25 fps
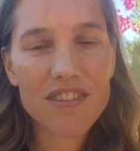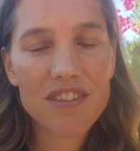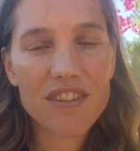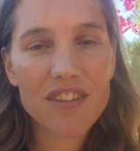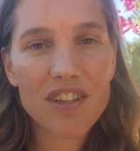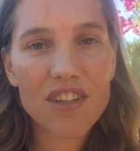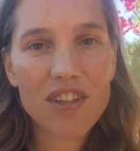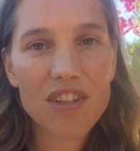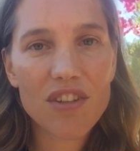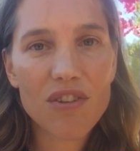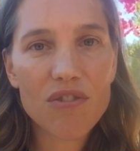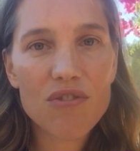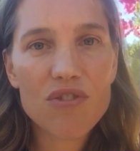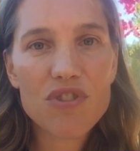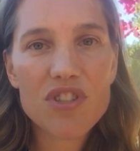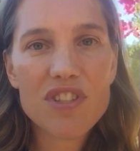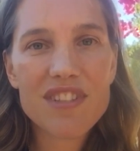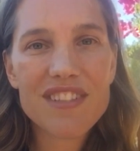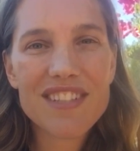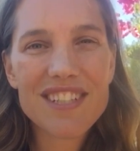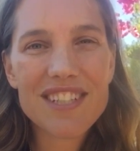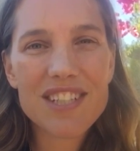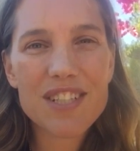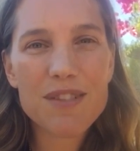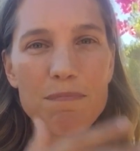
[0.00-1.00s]
You know,
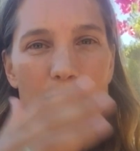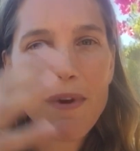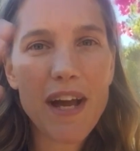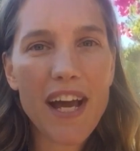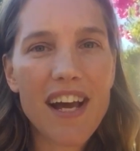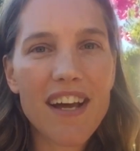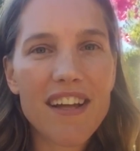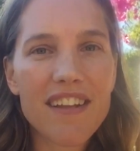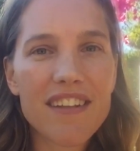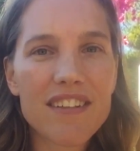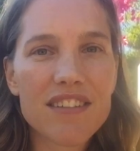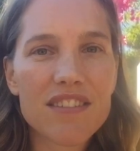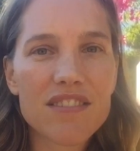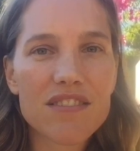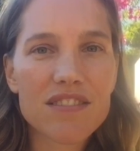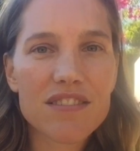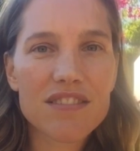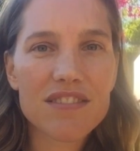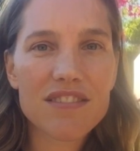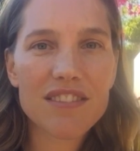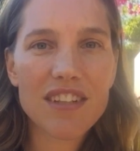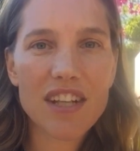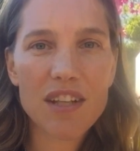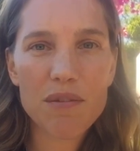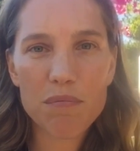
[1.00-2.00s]
just expand
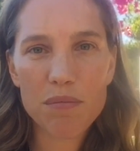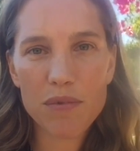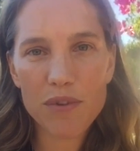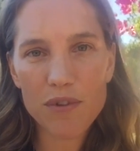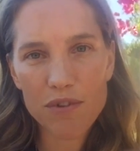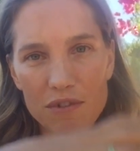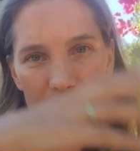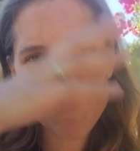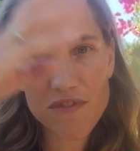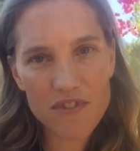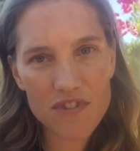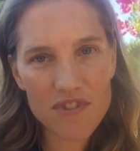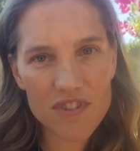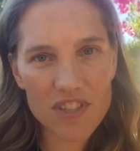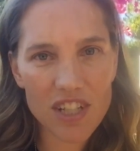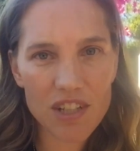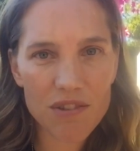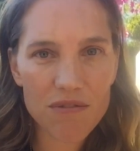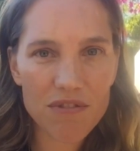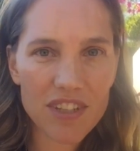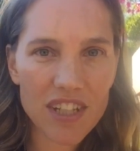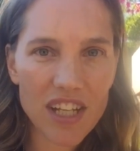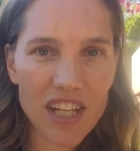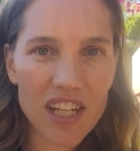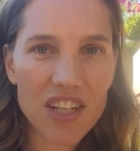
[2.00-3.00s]
that beautiful
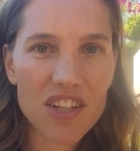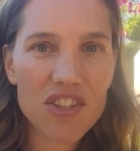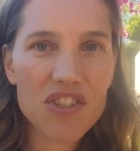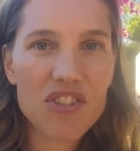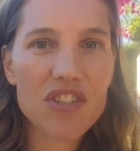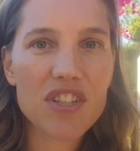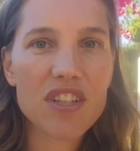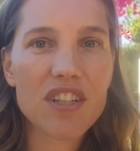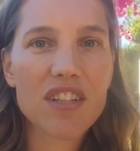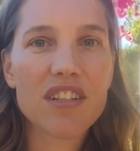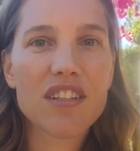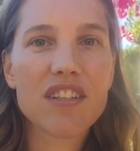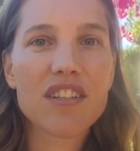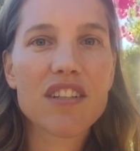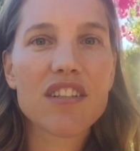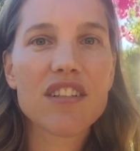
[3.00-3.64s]
sacred energy